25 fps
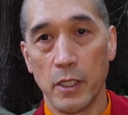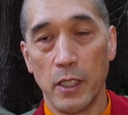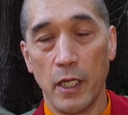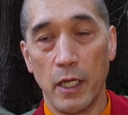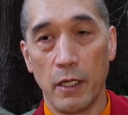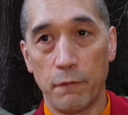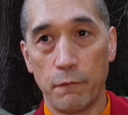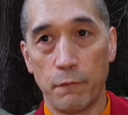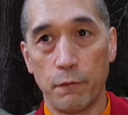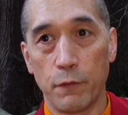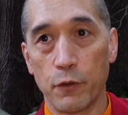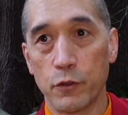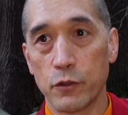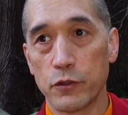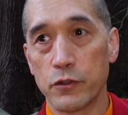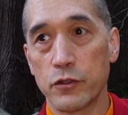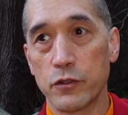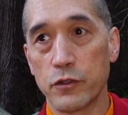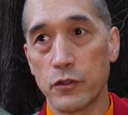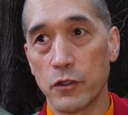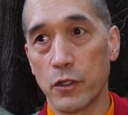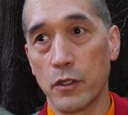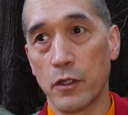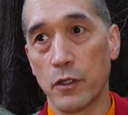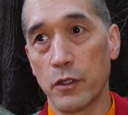At
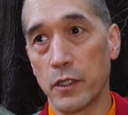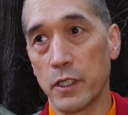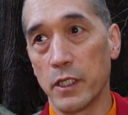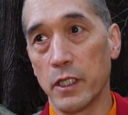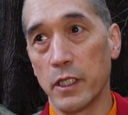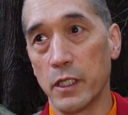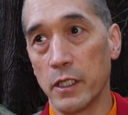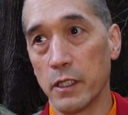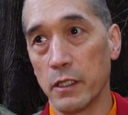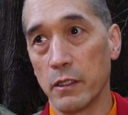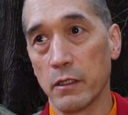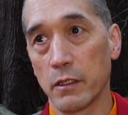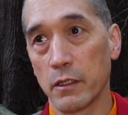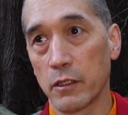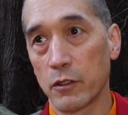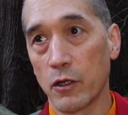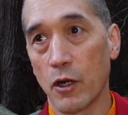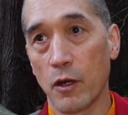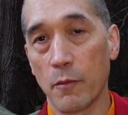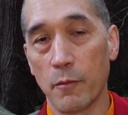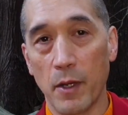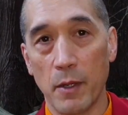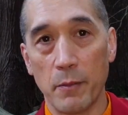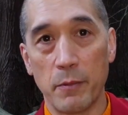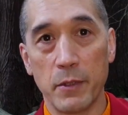first, the
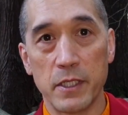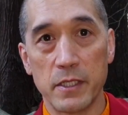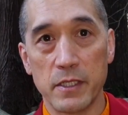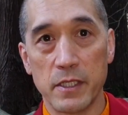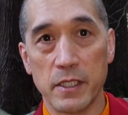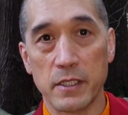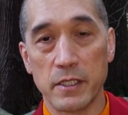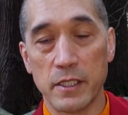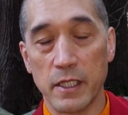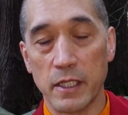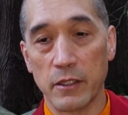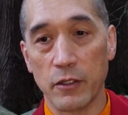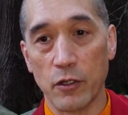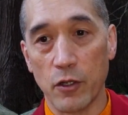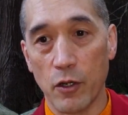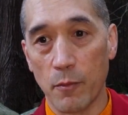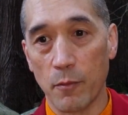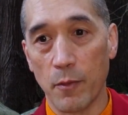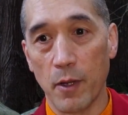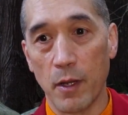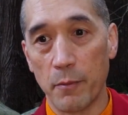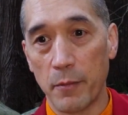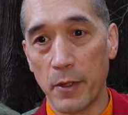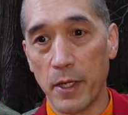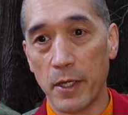Karmapa, 16th
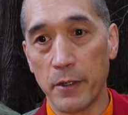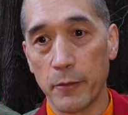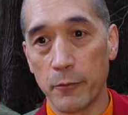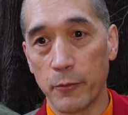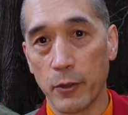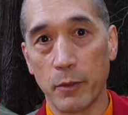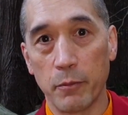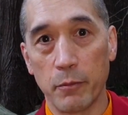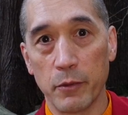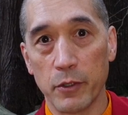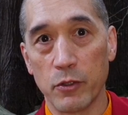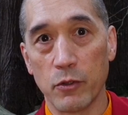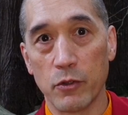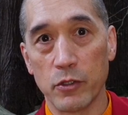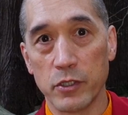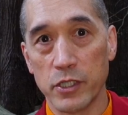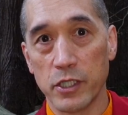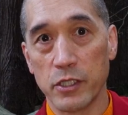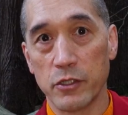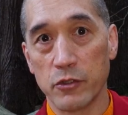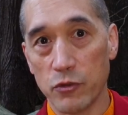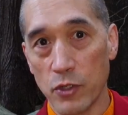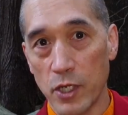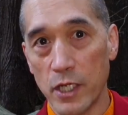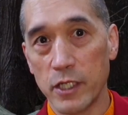Karmapa, Rikpa
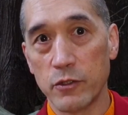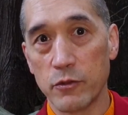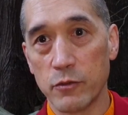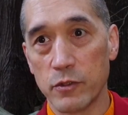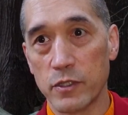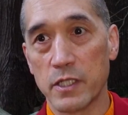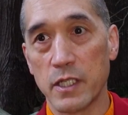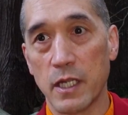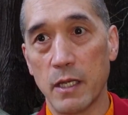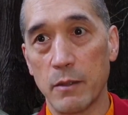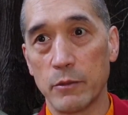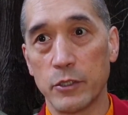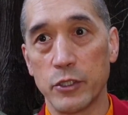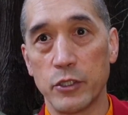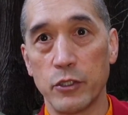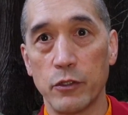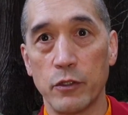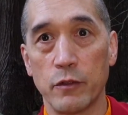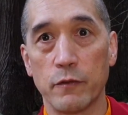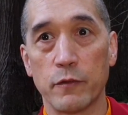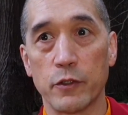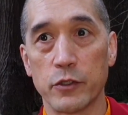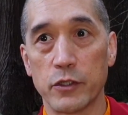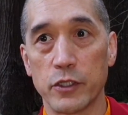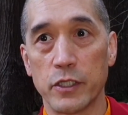Dorji, tried to establish a
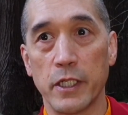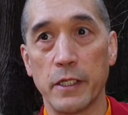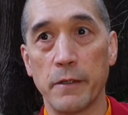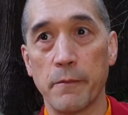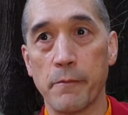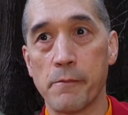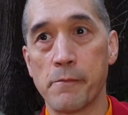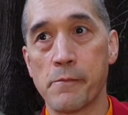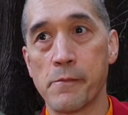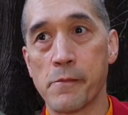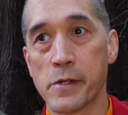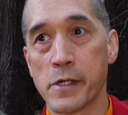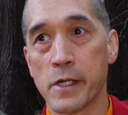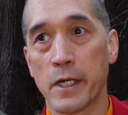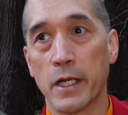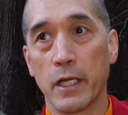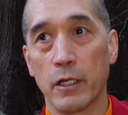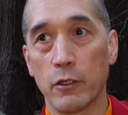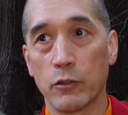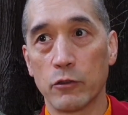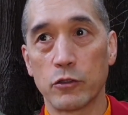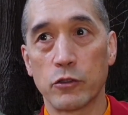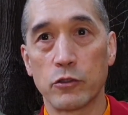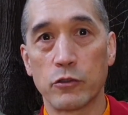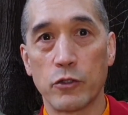university. And
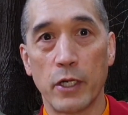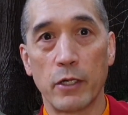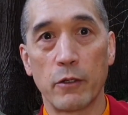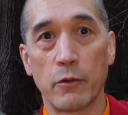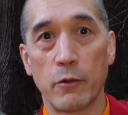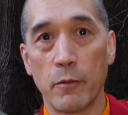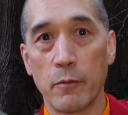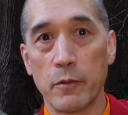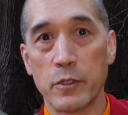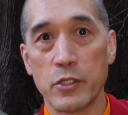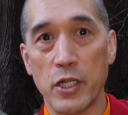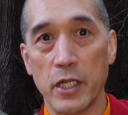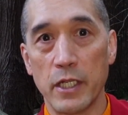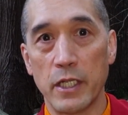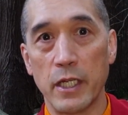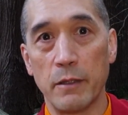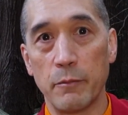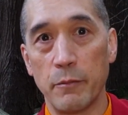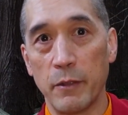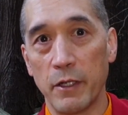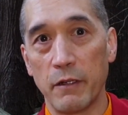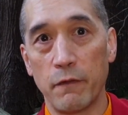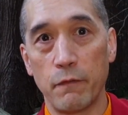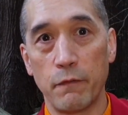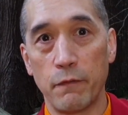also Trungpa Rinpoche did,
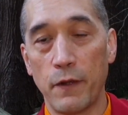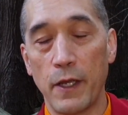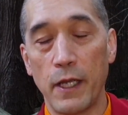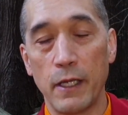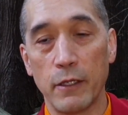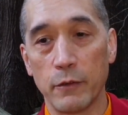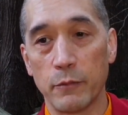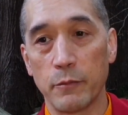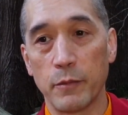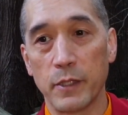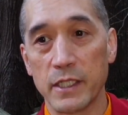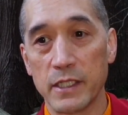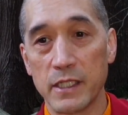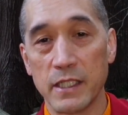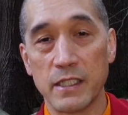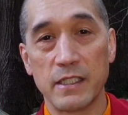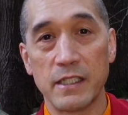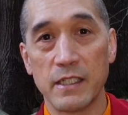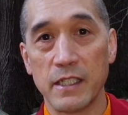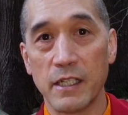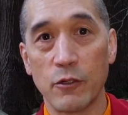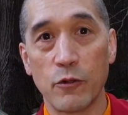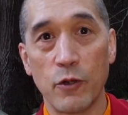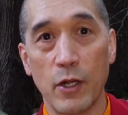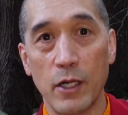but it failed because it's
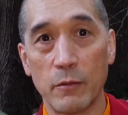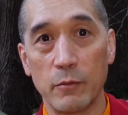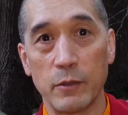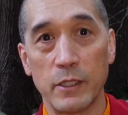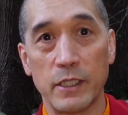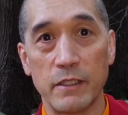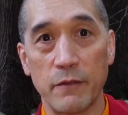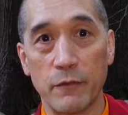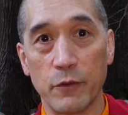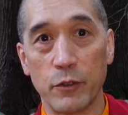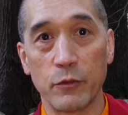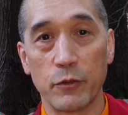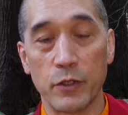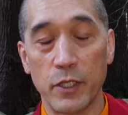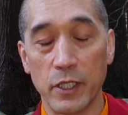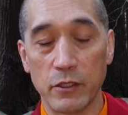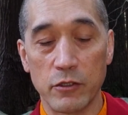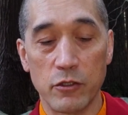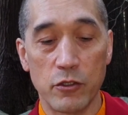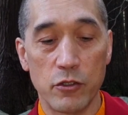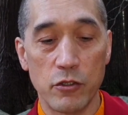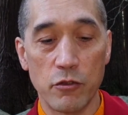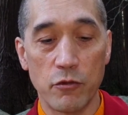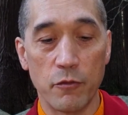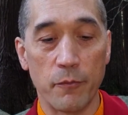an incredibly difficult thing
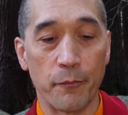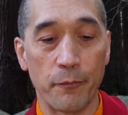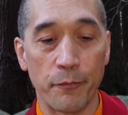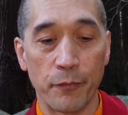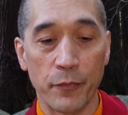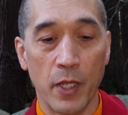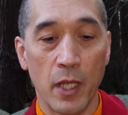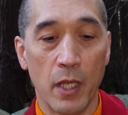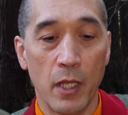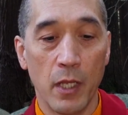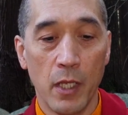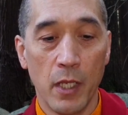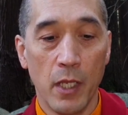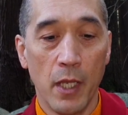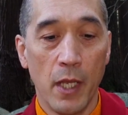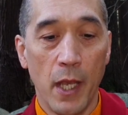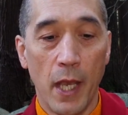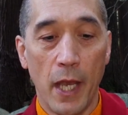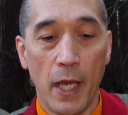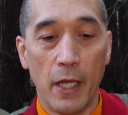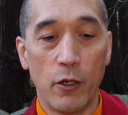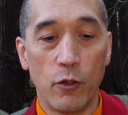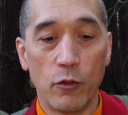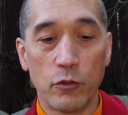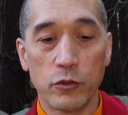to do.
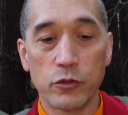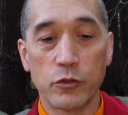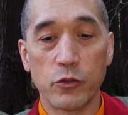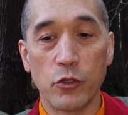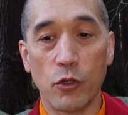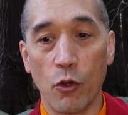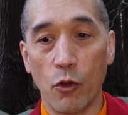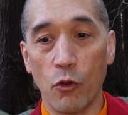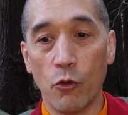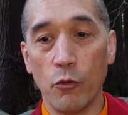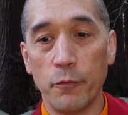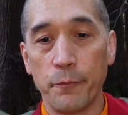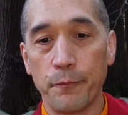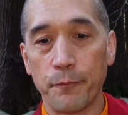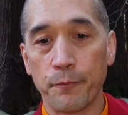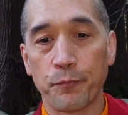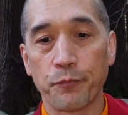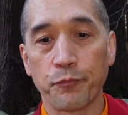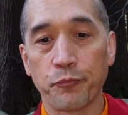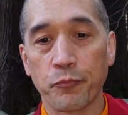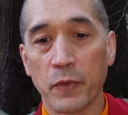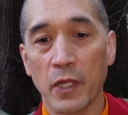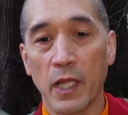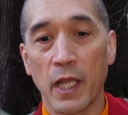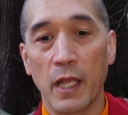And also,
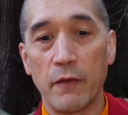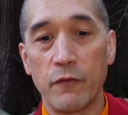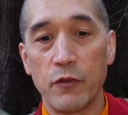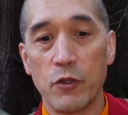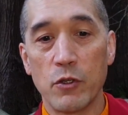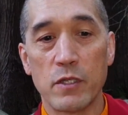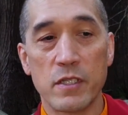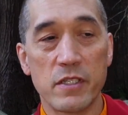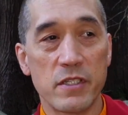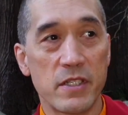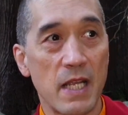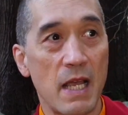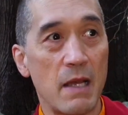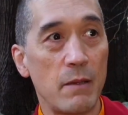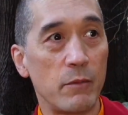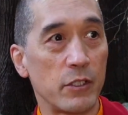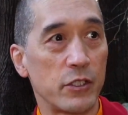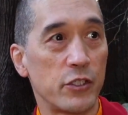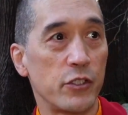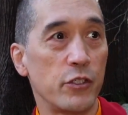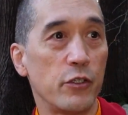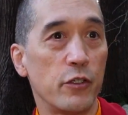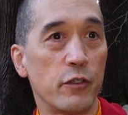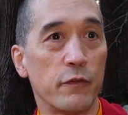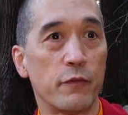if you
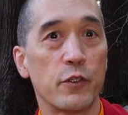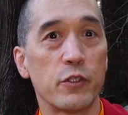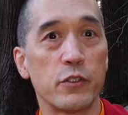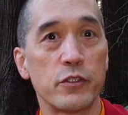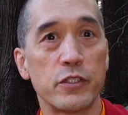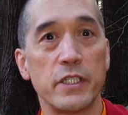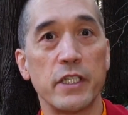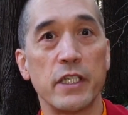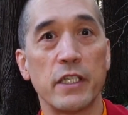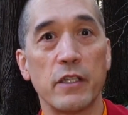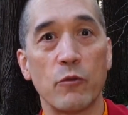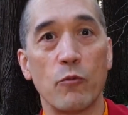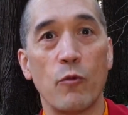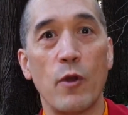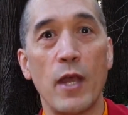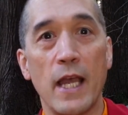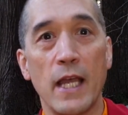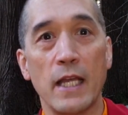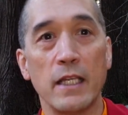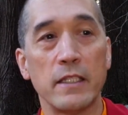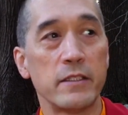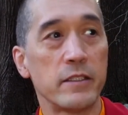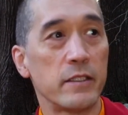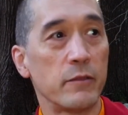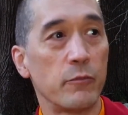establish a university in the
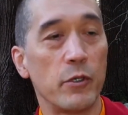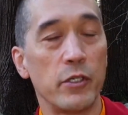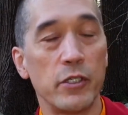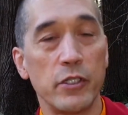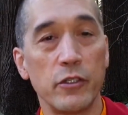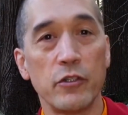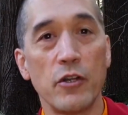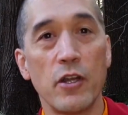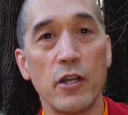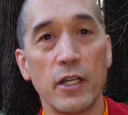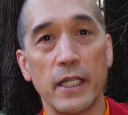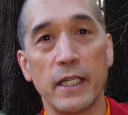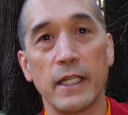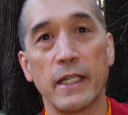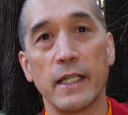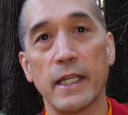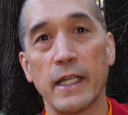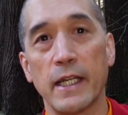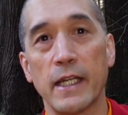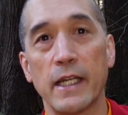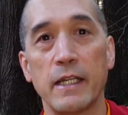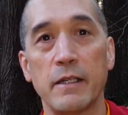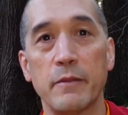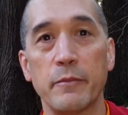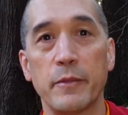West, well, you're not going to
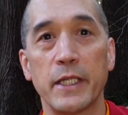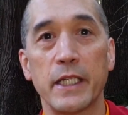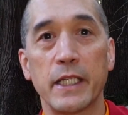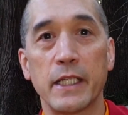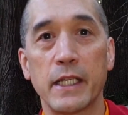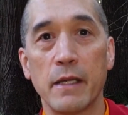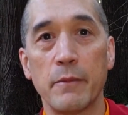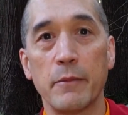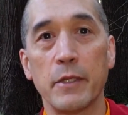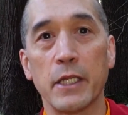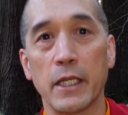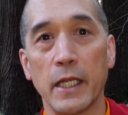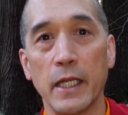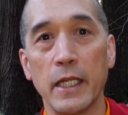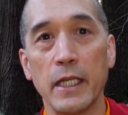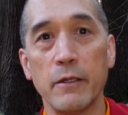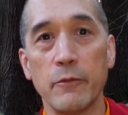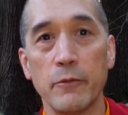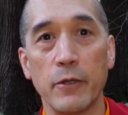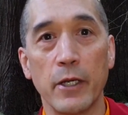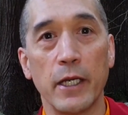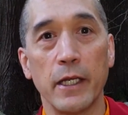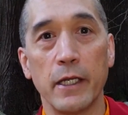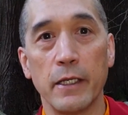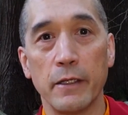get anybody coming
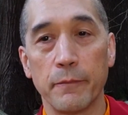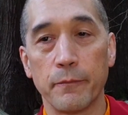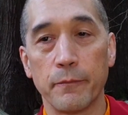anyway.